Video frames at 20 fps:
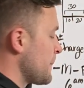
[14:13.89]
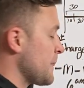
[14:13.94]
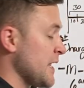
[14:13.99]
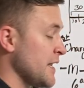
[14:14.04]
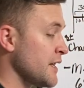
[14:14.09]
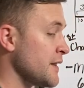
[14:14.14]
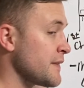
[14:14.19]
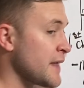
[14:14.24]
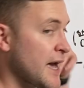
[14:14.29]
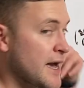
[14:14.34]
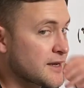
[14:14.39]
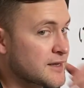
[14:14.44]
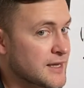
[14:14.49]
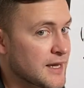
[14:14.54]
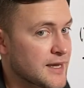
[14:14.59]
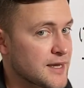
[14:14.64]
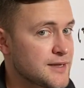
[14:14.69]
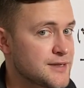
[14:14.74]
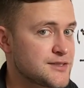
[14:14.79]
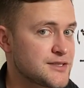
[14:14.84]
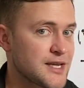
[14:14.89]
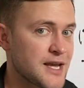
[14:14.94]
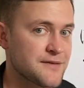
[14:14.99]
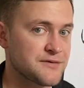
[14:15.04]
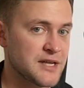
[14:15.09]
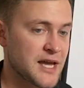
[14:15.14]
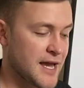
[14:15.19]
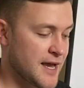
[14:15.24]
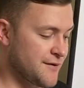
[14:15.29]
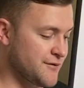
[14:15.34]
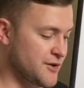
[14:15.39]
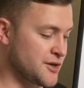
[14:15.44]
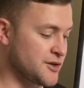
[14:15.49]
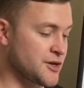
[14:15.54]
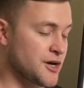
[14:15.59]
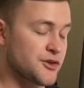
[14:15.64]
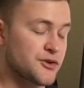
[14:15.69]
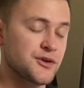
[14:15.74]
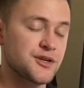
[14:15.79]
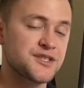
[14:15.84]
And in that case, you have to have
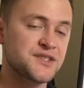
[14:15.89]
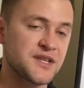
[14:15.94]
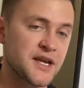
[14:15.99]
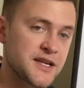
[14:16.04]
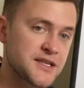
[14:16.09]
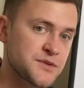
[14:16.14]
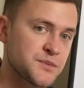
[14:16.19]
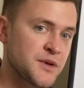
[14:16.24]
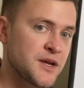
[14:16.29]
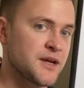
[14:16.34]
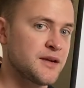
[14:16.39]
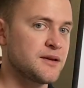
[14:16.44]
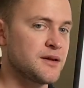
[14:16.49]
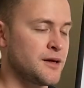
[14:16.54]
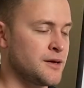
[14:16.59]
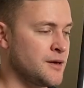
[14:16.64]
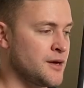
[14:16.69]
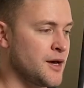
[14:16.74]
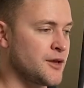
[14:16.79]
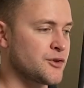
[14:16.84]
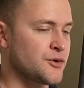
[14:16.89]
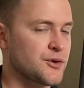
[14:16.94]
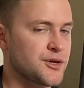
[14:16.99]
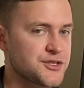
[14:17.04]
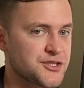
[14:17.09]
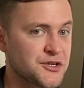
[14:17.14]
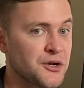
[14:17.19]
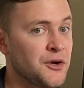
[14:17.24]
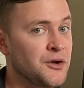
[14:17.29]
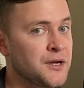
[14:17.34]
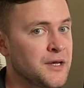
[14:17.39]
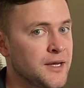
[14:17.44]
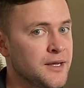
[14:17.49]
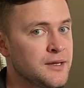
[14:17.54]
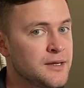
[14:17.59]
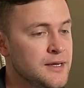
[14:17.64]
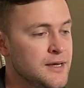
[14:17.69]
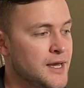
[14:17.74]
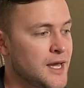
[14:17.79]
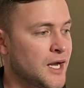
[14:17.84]
another assessment, another
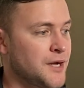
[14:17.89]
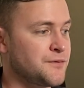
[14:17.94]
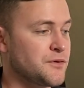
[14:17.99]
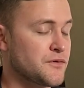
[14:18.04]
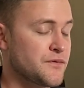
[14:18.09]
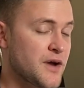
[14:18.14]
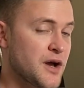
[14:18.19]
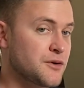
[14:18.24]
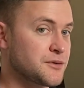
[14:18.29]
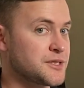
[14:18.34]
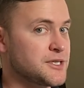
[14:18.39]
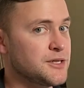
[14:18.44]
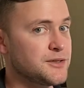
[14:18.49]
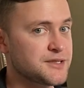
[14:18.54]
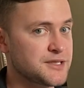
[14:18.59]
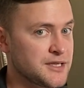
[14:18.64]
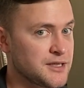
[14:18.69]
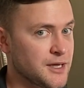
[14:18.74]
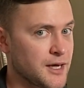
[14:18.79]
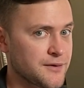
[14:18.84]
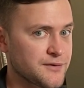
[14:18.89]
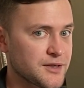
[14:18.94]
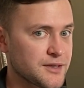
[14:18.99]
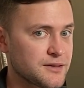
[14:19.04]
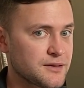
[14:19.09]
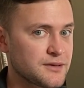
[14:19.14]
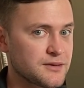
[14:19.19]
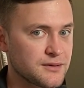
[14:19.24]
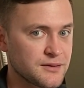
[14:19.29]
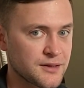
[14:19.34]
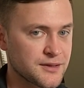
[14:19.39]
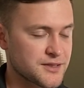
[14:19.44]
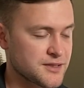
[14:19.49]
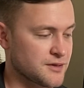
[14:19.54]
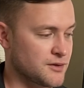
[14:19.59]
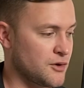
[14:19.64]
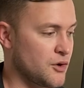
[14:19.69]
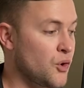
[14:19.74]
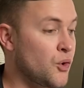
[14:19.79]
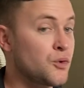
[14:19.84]
attorney, and if you're found guilty of it, it's
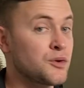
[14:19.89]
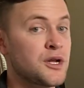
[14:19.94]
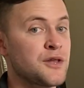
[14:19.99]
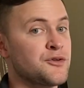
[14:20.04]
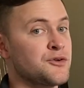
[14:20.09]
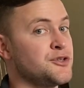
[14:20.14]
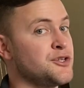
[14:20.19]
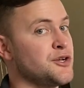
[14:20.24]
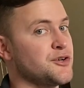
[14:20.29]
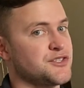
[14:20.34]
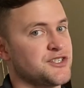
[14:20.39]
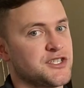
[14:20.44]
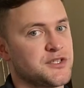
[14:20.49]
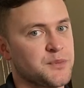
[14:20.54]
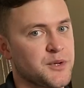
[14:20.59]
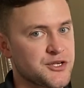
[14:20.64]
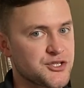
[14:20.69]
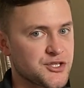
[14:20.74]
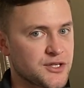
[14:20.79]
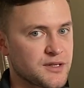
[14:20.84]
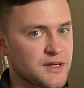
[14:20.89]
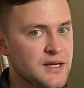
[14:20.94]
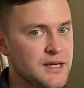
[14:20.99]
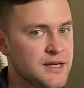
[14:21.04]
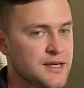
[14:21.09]
a whole another year suspension.